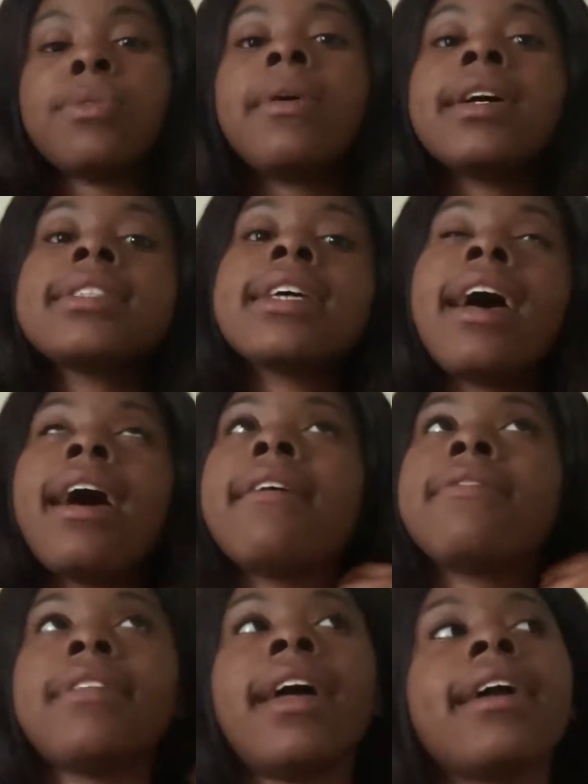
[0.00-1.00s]
You want to
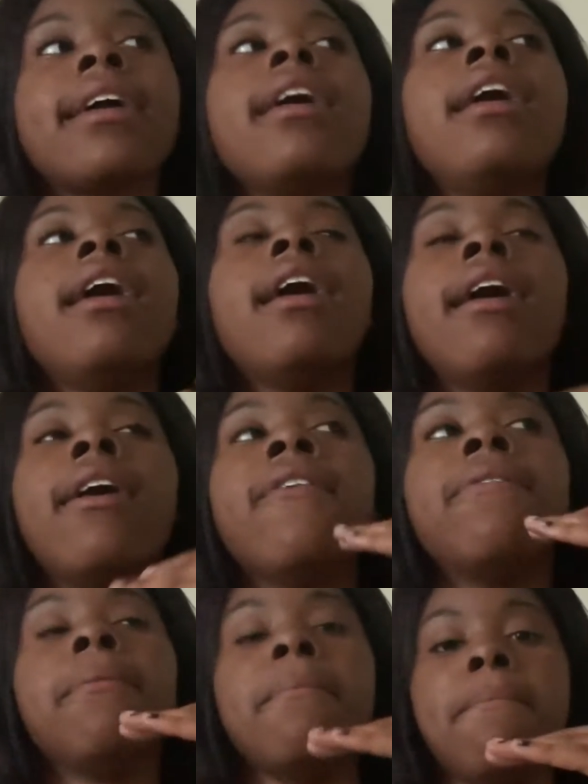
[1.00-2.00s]
have like
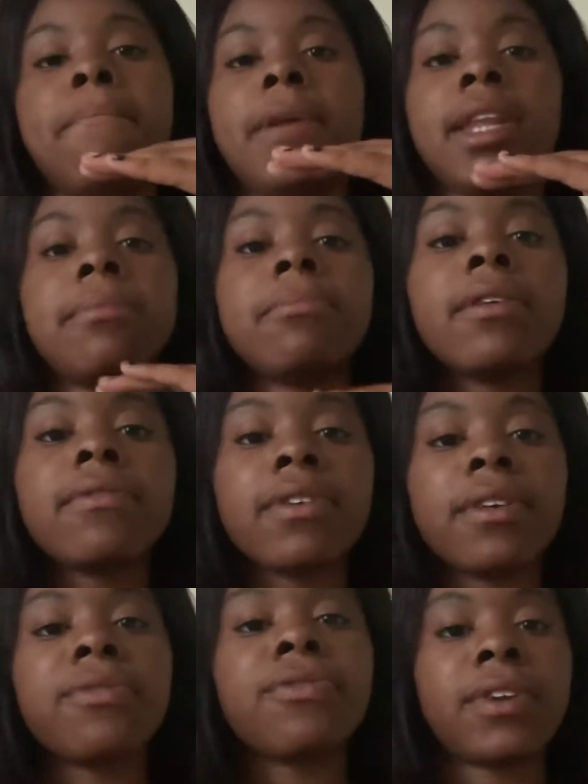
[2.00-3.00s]
a minimum
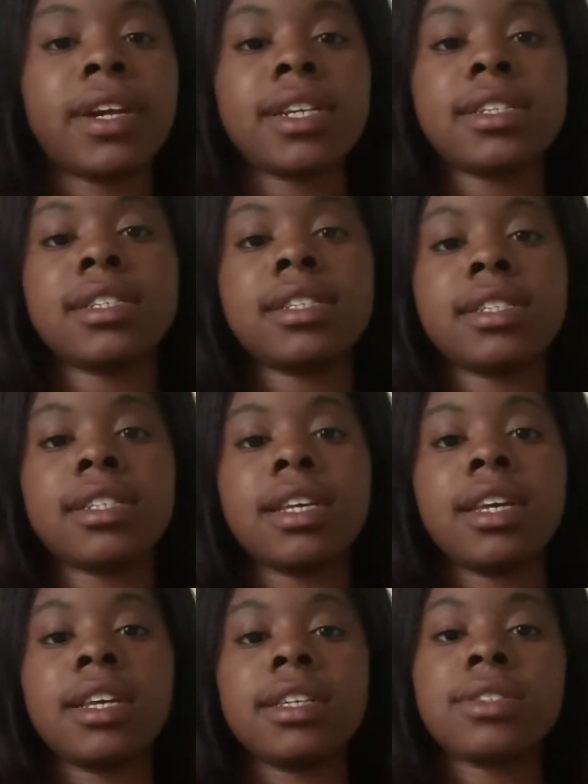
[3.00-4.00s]
of friends
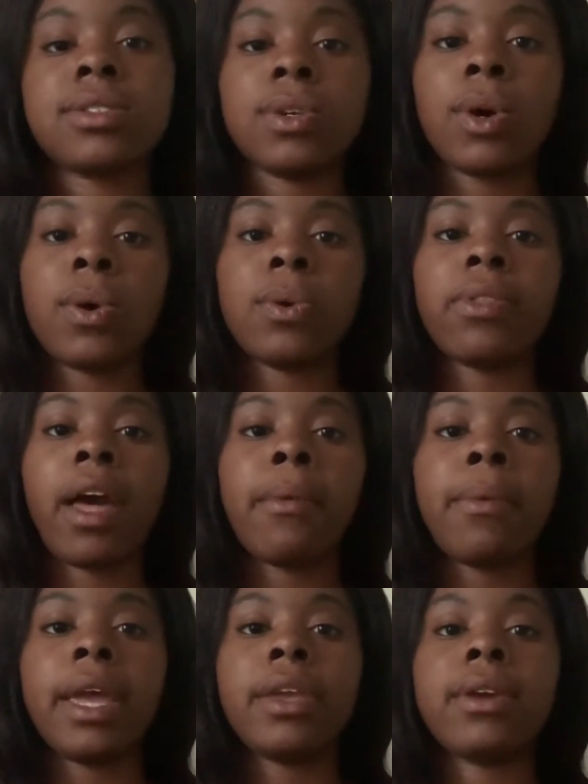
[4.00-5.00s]
so
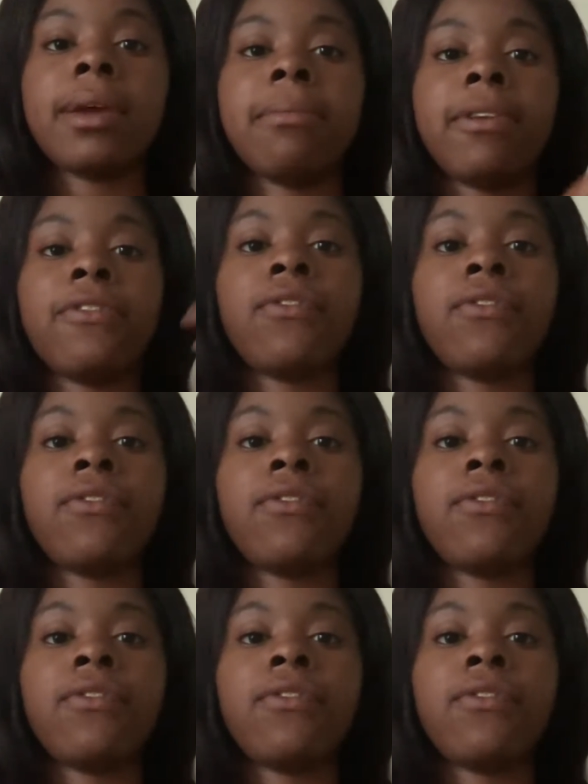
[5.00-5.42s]
that way you can be